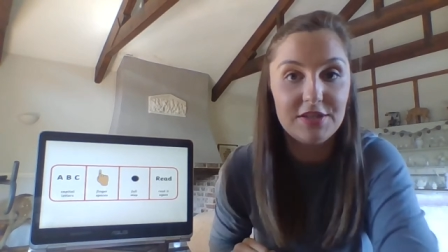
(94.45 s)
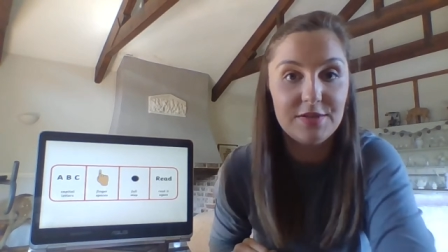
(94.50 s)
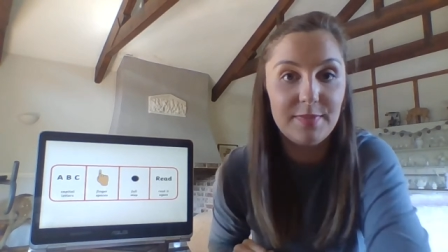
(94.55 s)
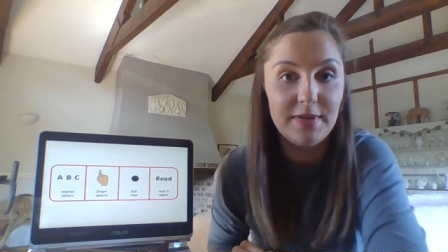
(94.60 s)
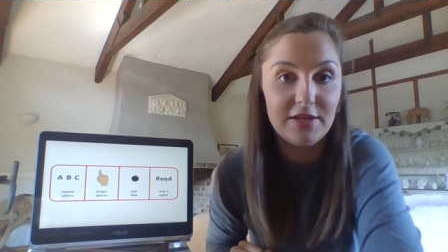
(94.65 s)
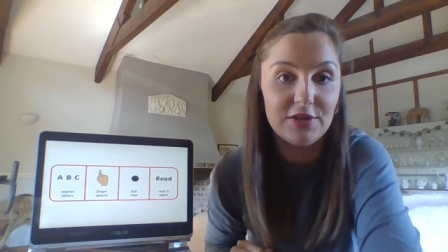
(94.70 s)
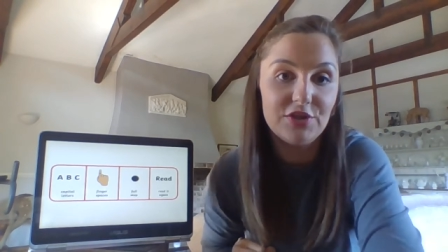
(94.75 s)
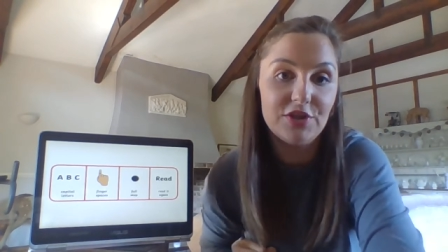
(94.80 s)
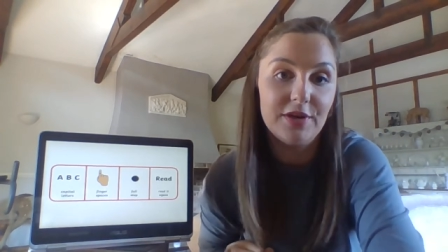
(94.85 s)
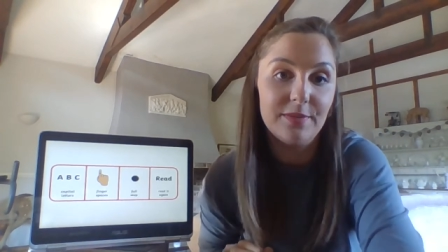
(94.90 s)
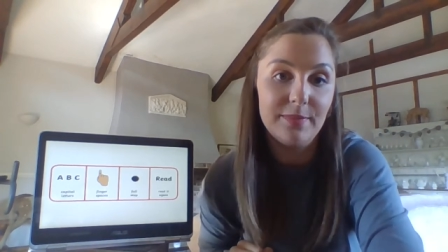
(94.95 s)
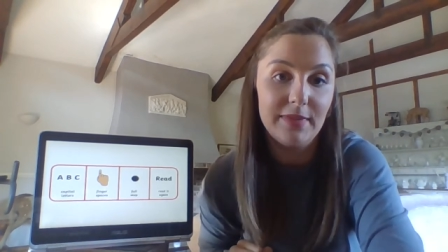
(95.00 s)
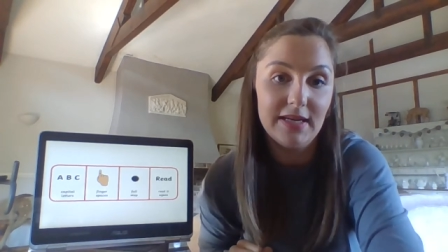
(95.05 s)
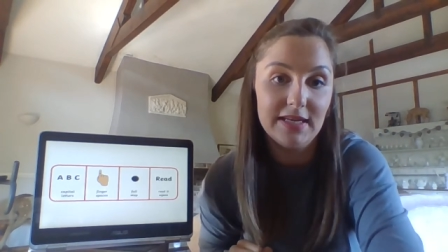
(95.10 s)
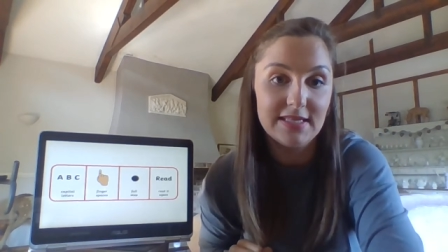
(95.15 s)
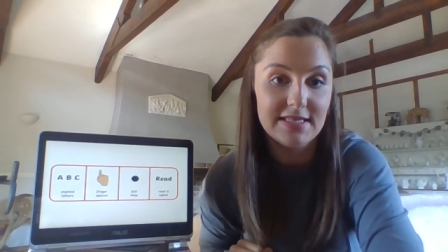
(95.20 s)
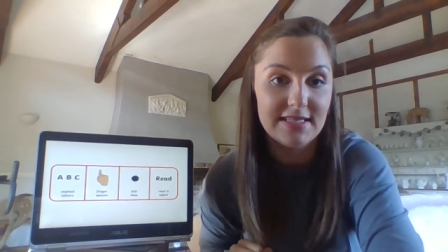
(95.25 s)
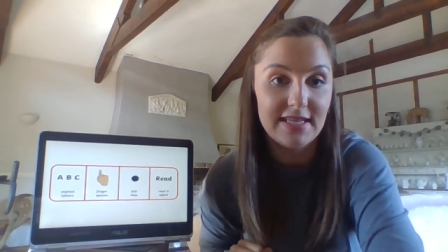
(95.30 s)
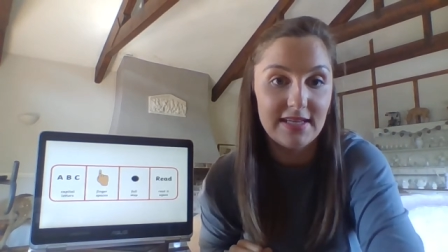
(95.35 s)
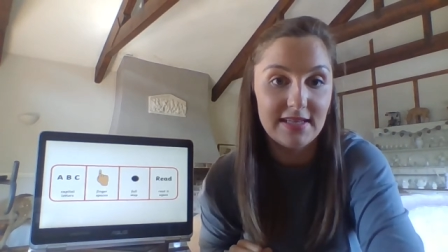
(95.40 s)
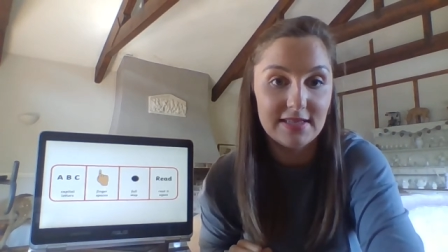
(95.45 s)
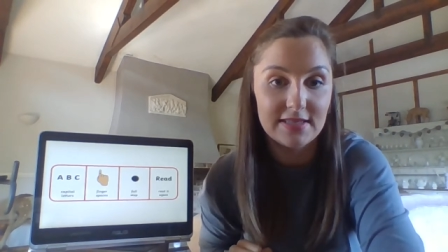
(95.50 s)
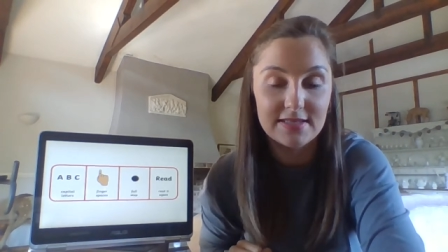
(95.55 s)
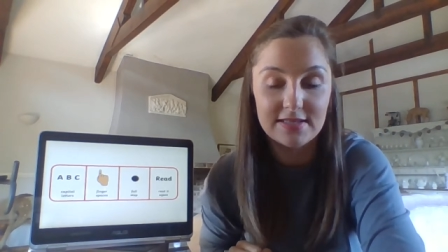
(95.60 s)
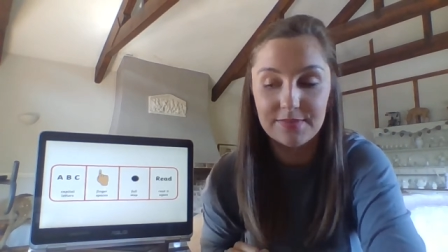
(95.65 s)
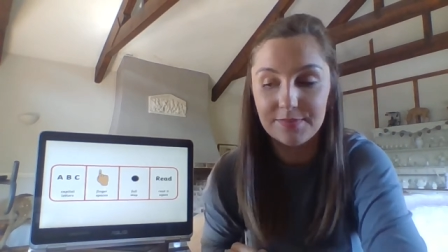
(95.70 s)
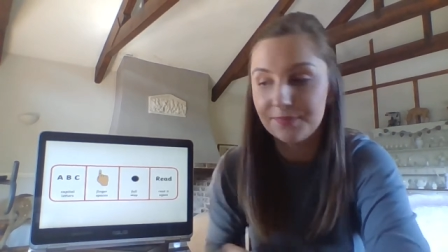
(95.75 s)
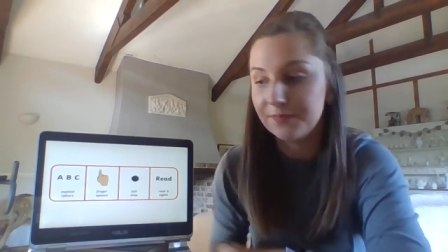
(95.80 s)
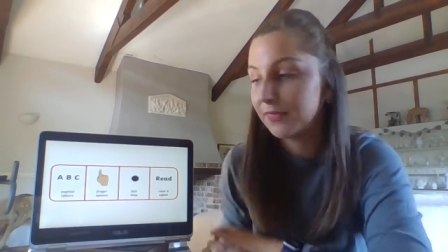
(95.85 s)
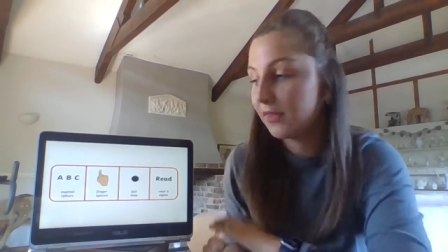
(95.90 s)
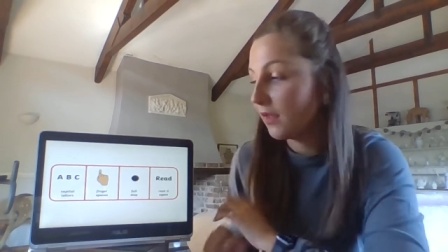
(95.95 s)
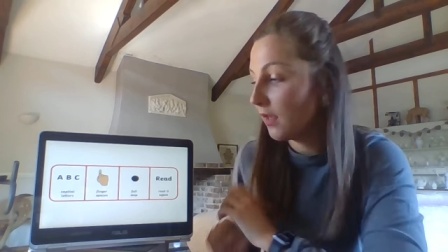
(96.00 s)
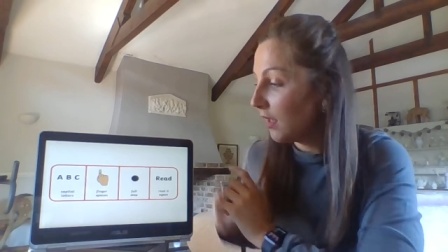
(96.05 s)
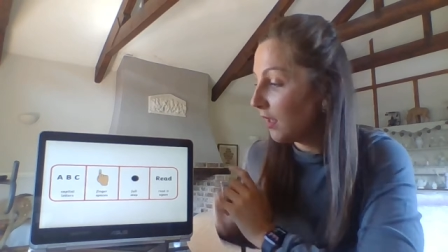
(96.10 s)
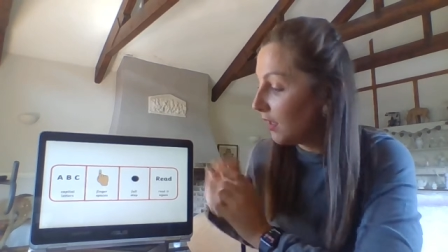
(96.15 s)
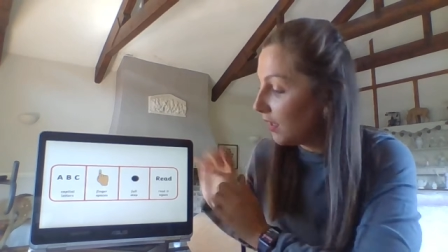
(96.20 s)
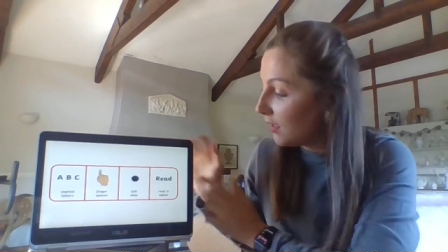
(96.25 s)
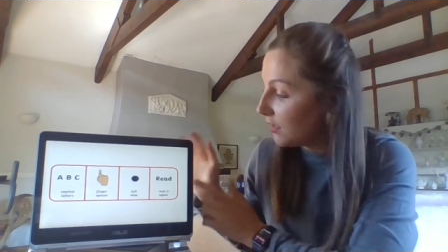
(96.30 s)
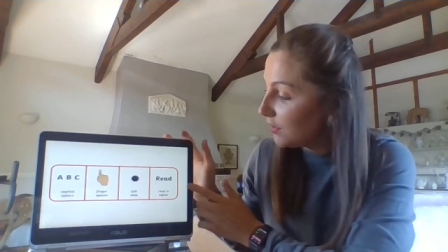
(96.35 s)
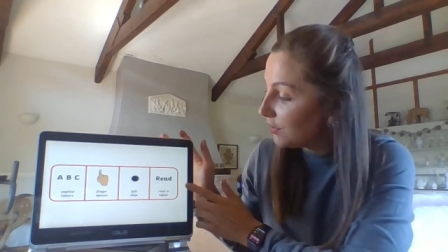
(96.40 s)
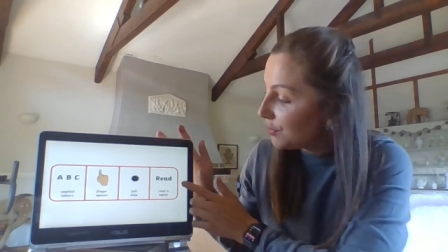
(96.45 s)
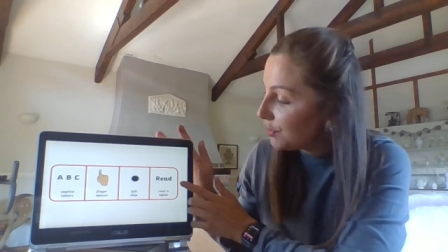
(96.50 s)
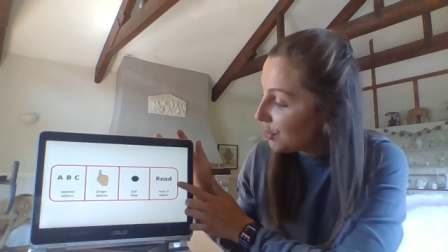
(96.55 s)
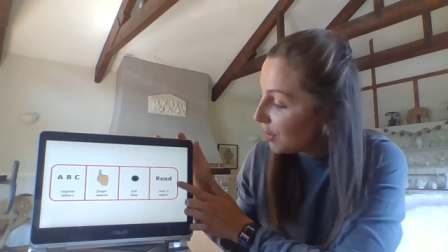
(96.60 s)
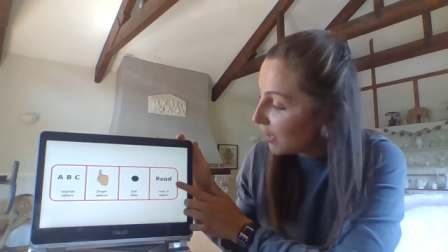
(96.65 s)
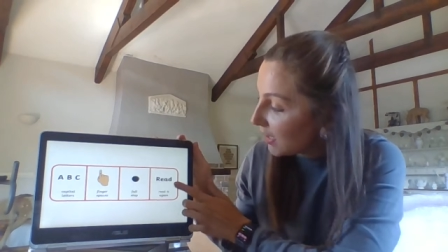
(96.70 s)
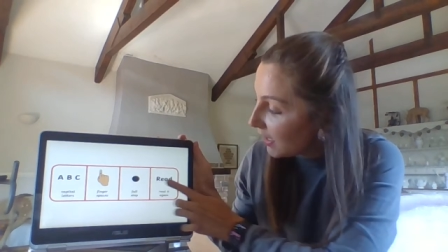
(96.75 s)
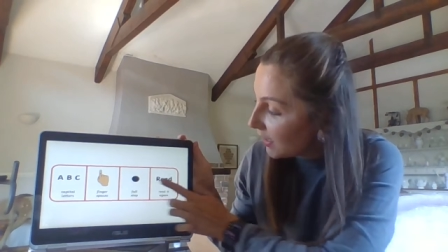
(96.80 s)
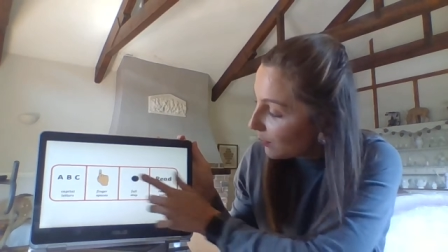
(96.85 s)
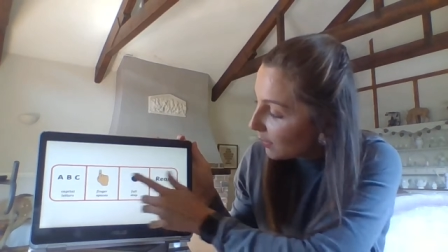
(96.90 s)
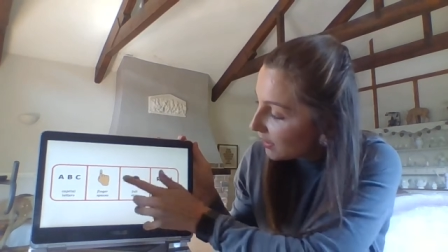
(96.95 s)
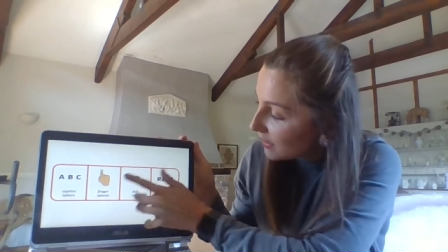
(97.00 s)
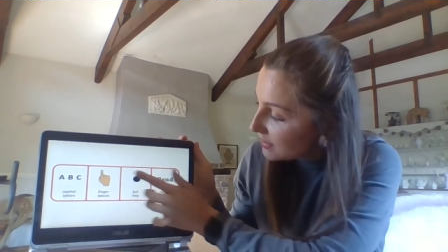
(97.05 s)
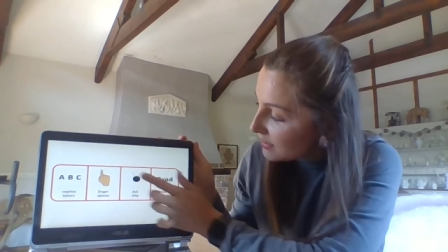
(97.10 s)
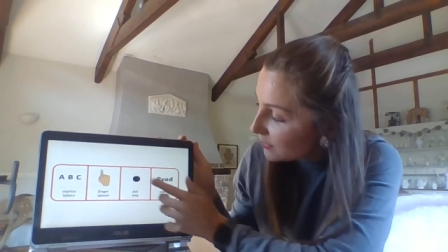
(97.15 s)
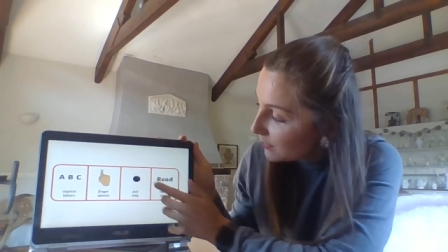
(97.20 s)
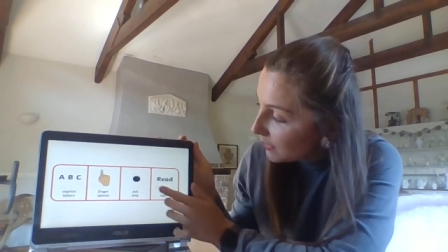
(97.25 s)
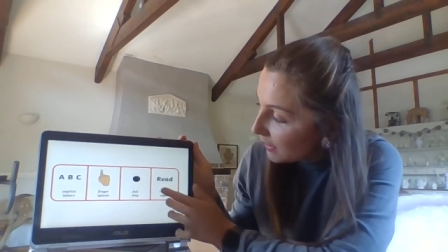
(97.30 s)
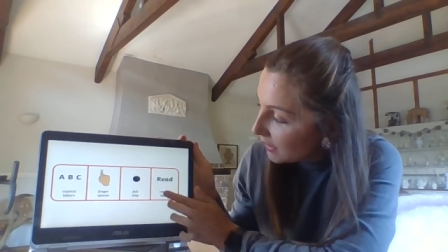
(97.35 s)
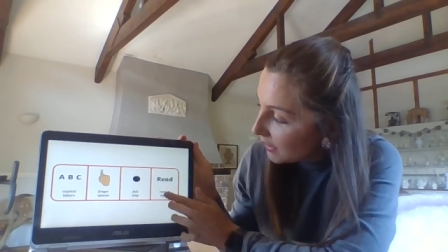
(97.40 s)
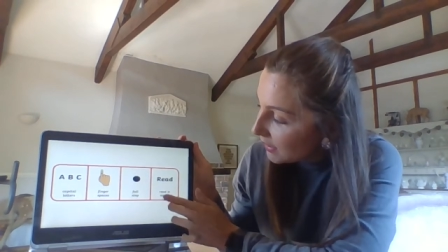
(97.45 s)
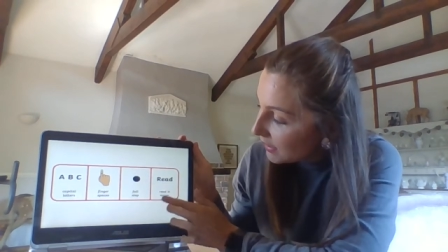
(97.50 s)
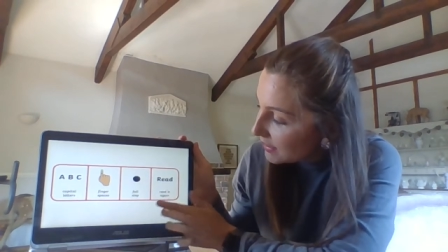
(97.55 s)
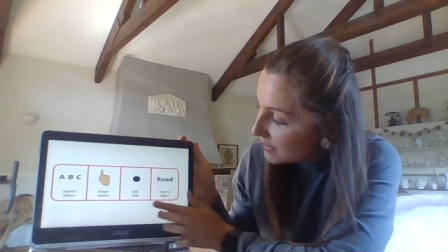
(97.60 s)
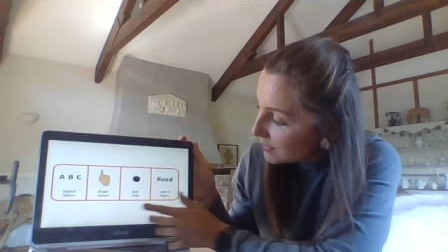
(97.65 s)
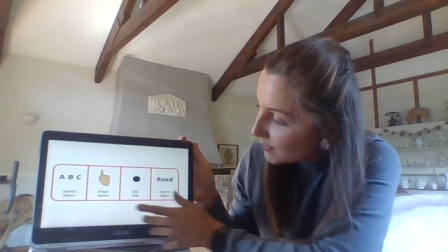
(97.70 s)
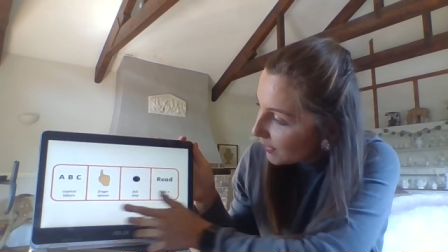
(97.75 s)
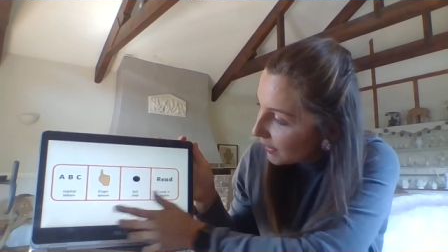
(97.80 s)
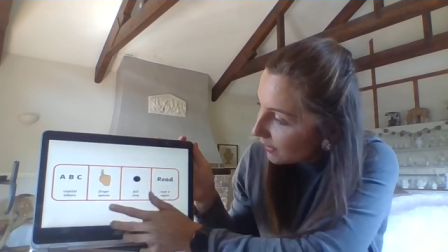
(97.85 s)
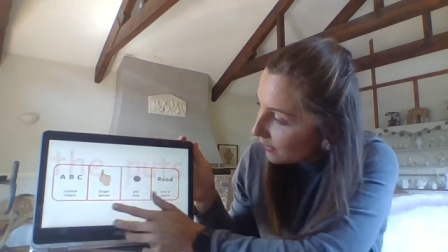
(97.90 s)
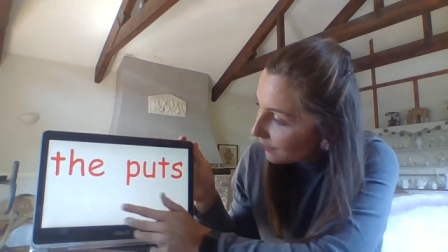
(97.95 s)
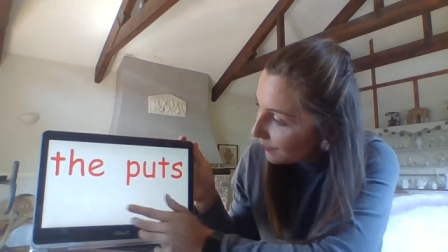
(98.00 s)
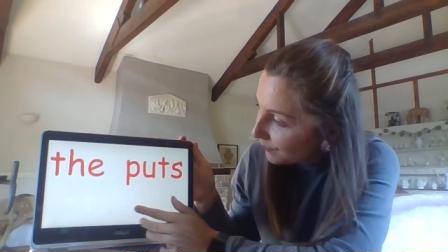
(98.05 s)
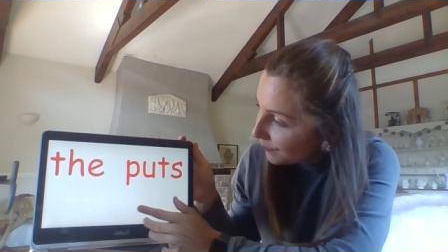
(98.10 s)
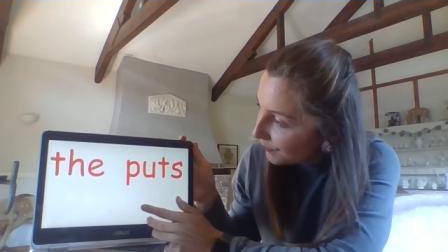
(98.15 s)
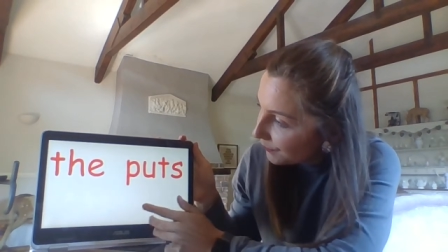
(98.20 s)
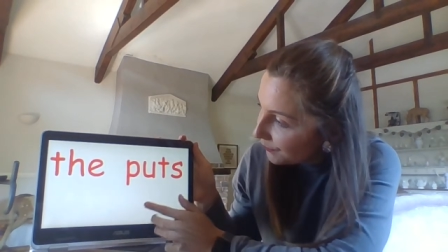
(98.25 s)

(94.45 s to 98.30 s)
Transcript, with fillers: to make sure it makes sense tricky words that we need this week.